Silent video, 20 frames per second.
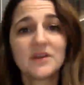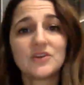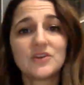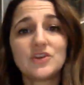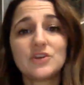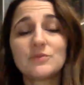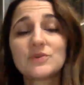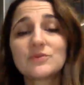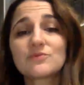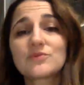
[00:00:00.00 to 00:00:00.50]

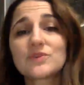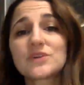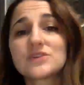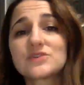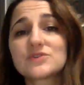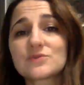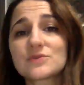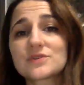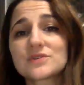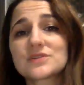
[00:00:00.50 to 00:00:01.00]
Human
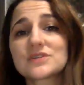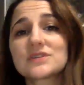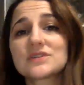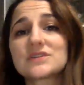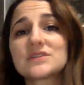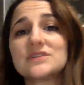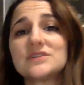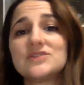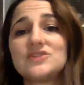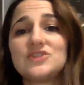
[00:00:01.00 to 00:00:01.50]

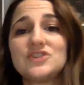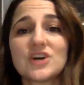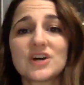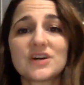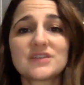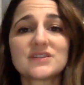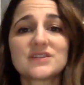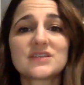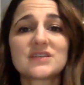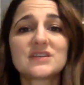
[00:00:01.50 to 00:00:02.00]
resources
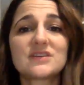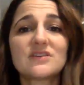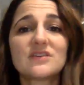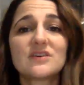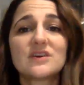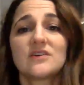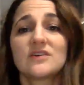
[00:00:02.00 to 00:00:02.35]
doesn't